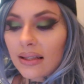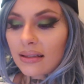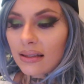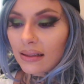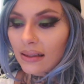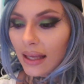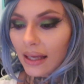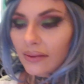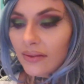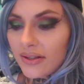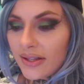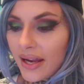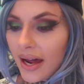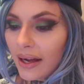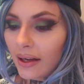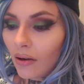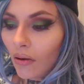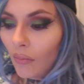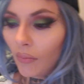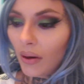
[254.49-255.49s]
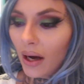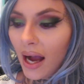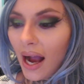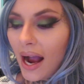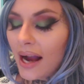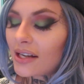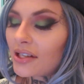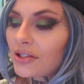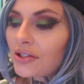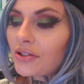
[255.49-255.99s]
it's a lifestyle, but
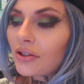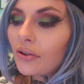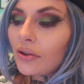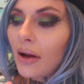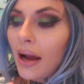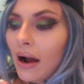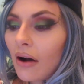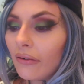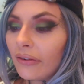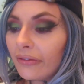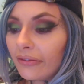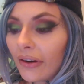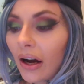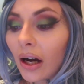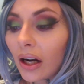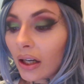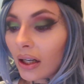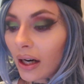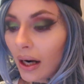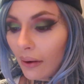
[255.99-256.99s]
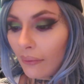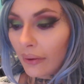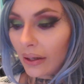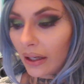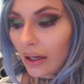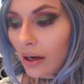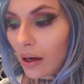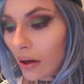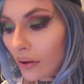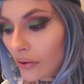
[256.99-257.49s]
I just don't know how far I want
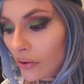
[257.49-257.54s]
to go.